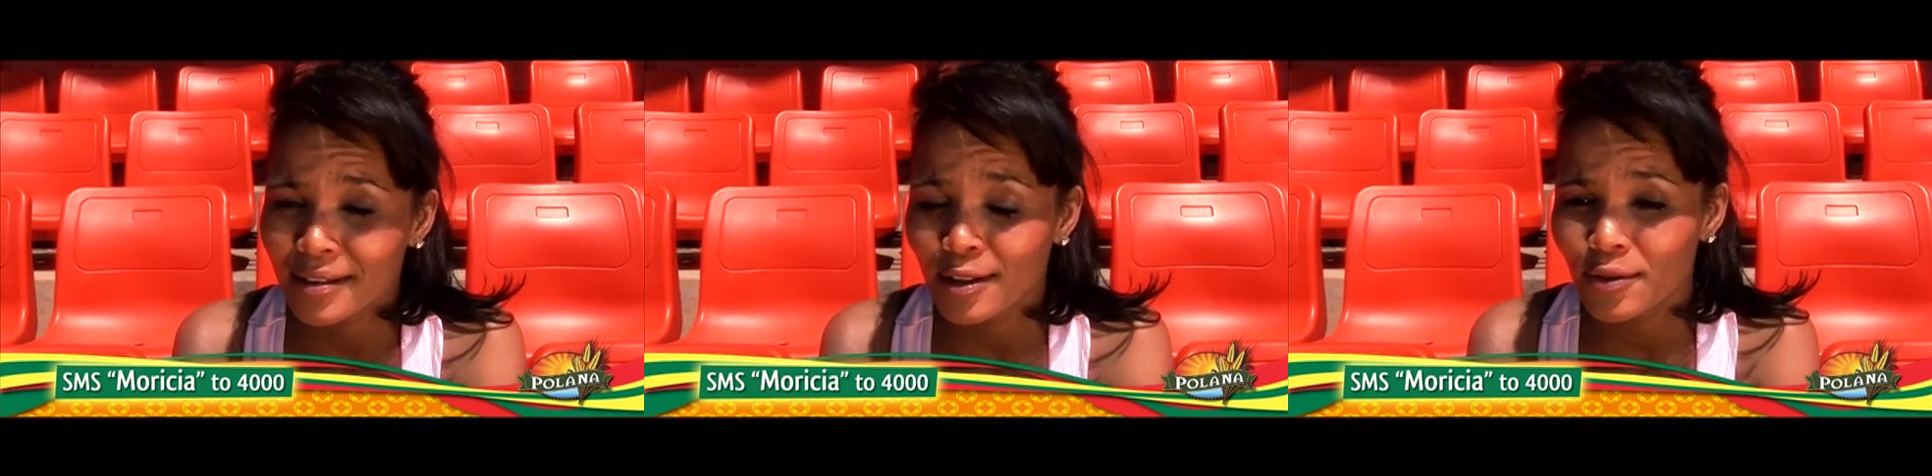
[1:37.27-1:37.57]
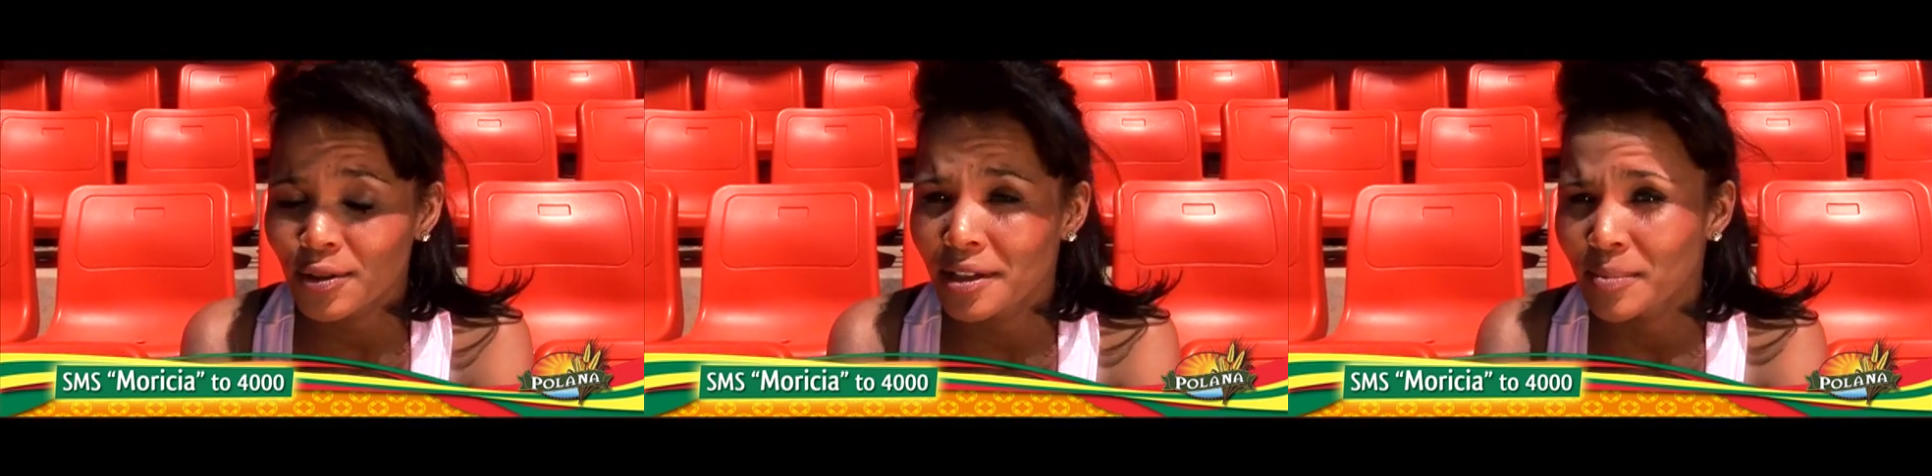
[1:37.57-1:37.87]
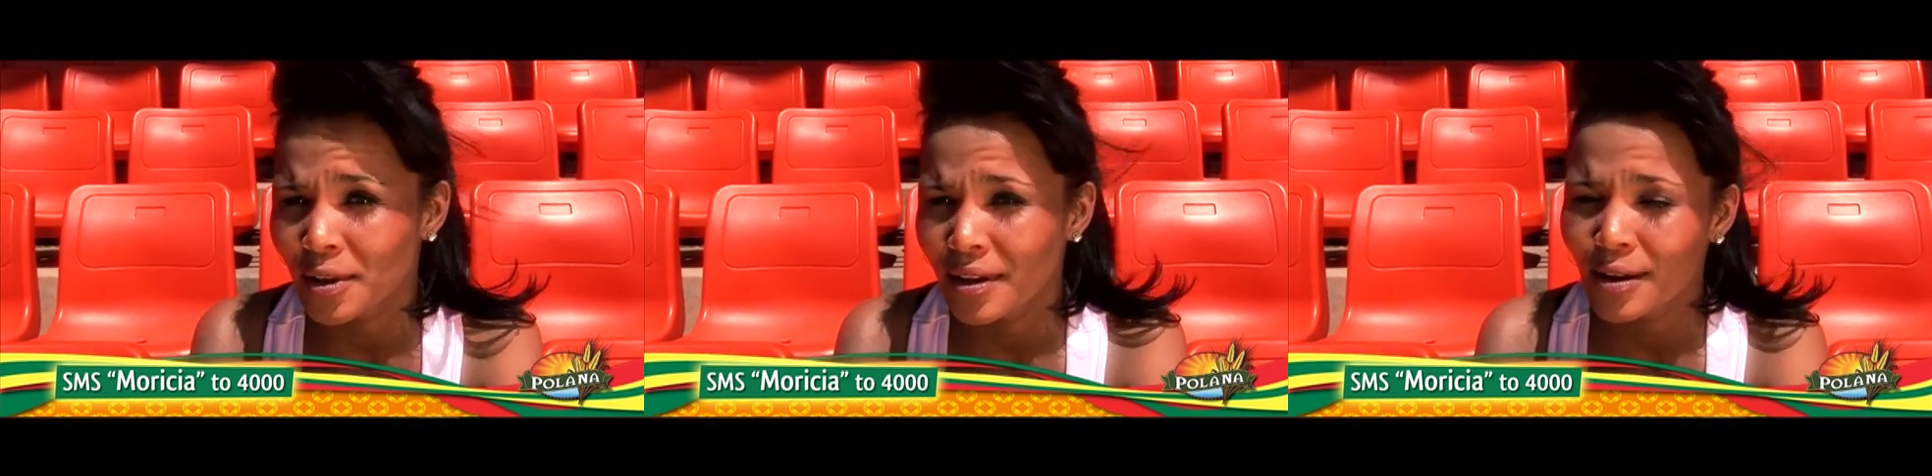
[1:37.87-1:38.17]
give you
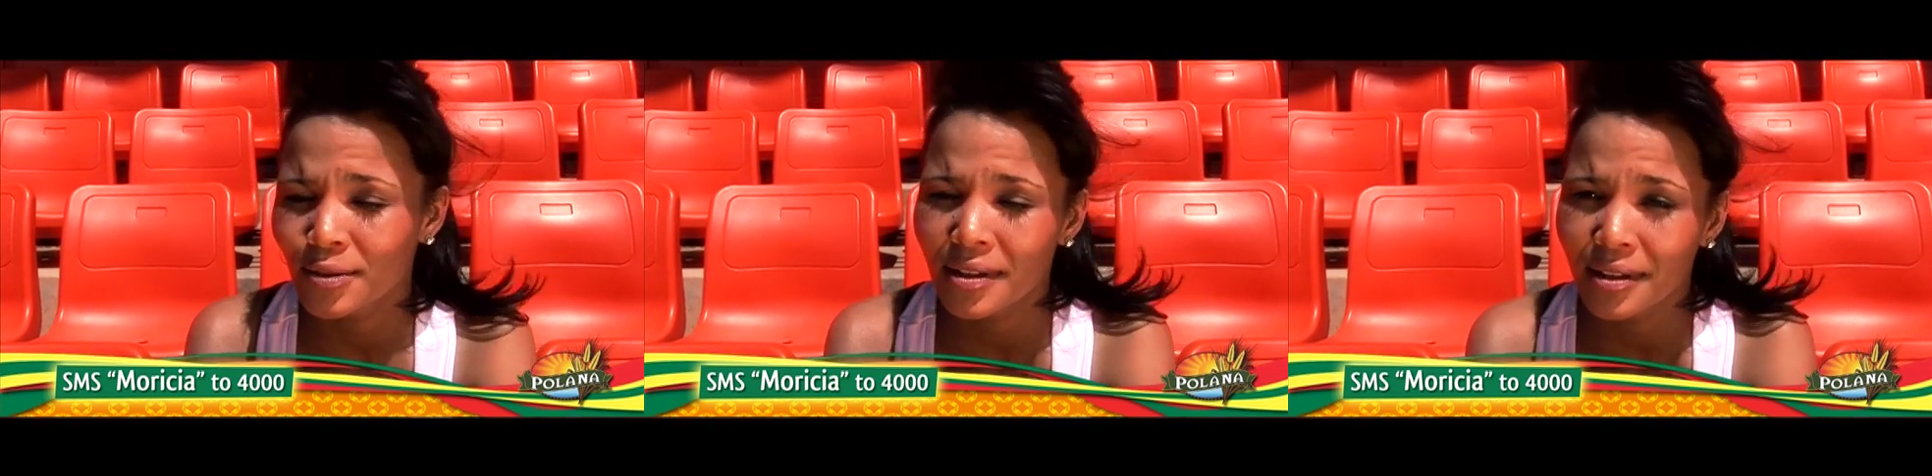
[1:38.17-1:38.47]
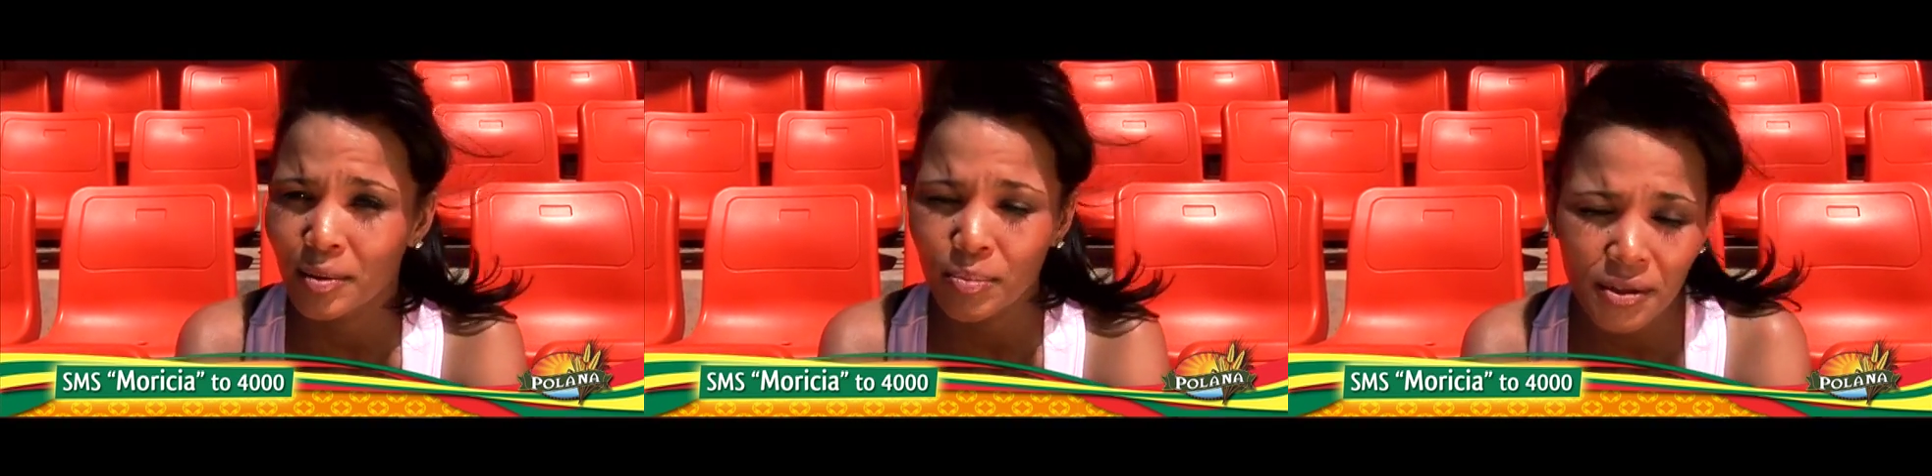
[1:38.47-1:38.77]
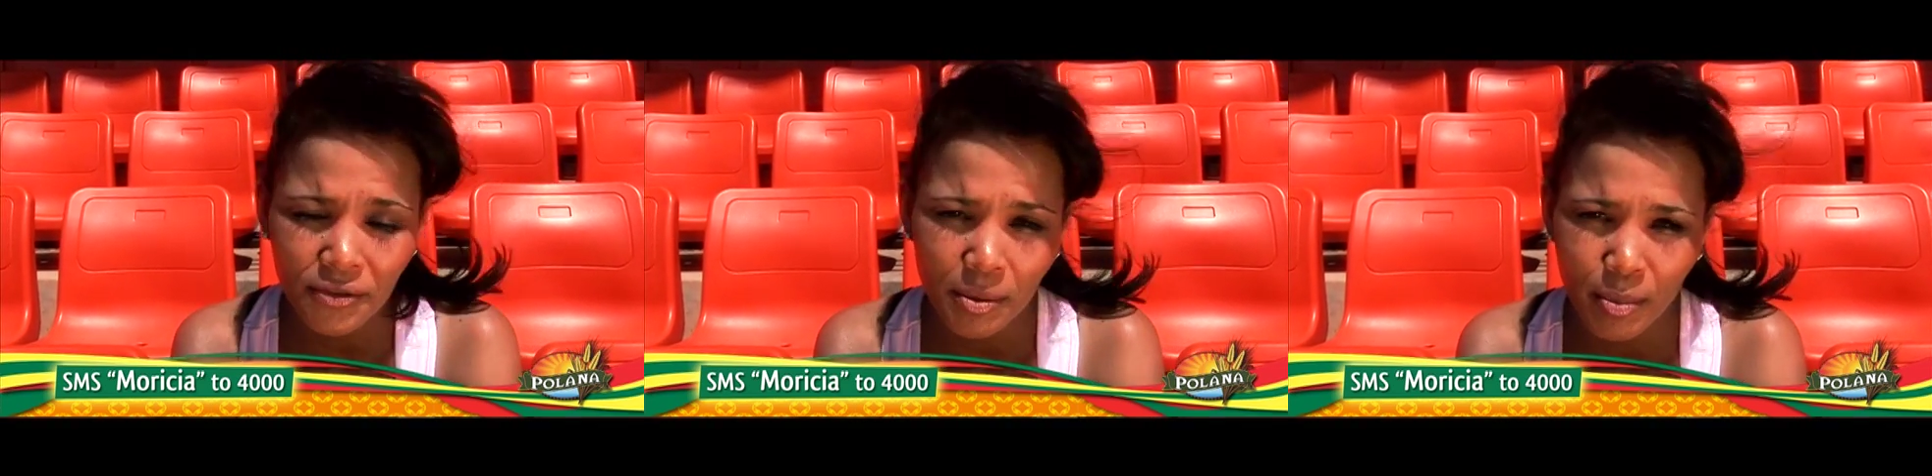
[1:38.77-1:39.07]
tips on how to get the
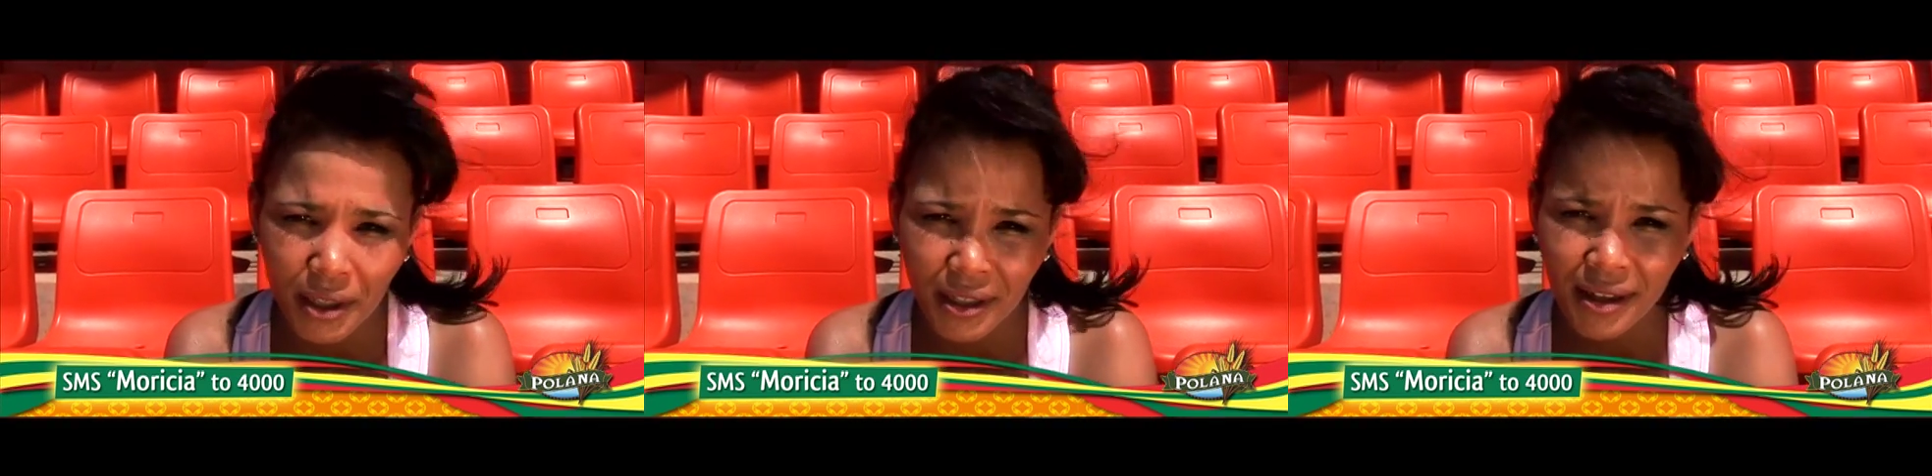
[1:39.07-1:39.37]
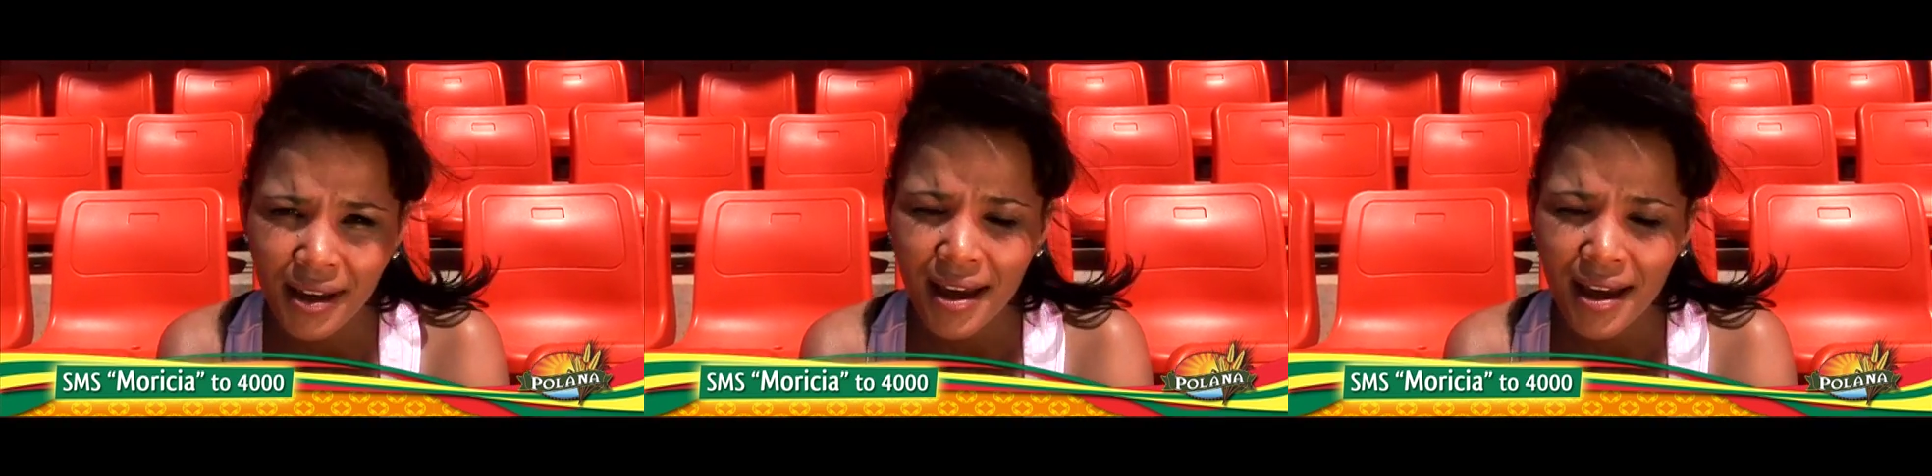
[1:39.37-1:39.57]
perfect body